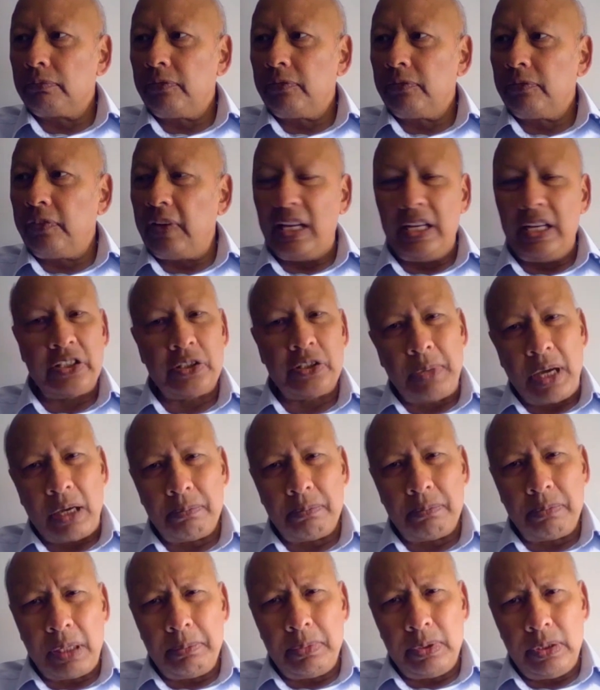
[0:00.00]
feelings
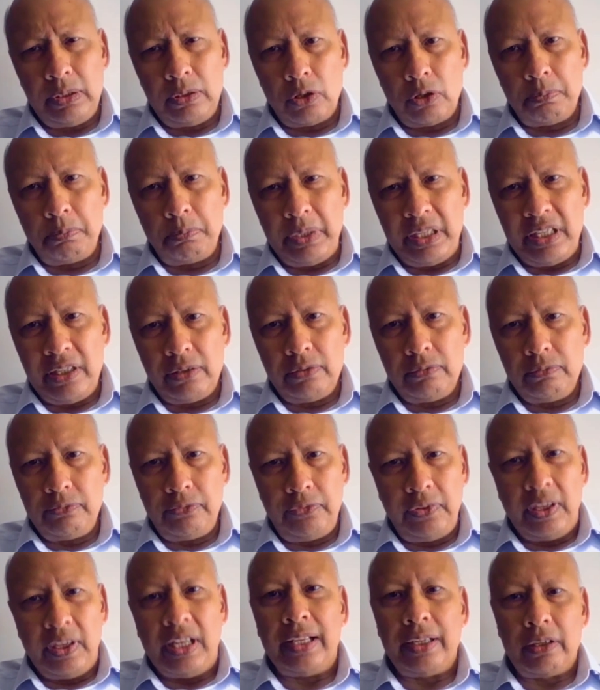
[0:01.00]
about maybe not being
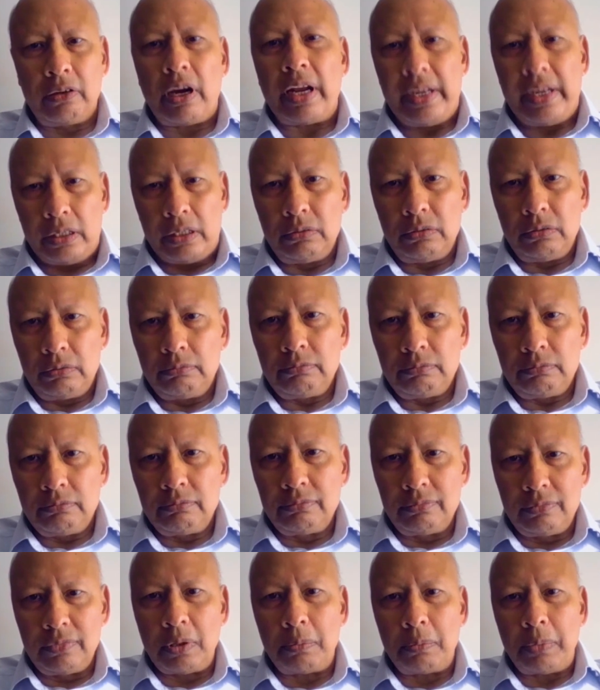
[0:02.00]
feeling great
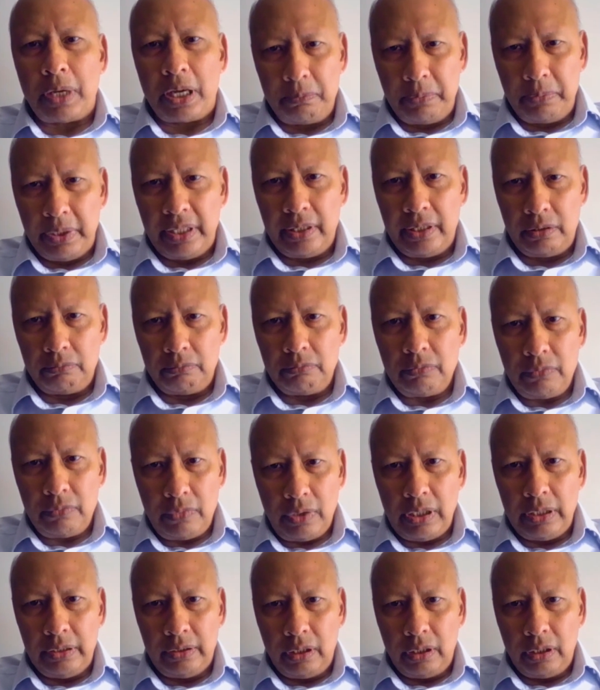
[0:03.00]
about being
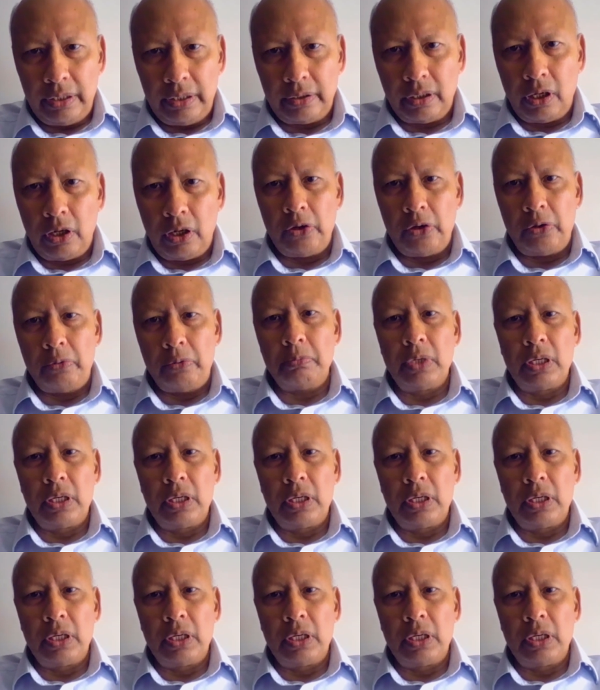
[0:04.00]
in the home.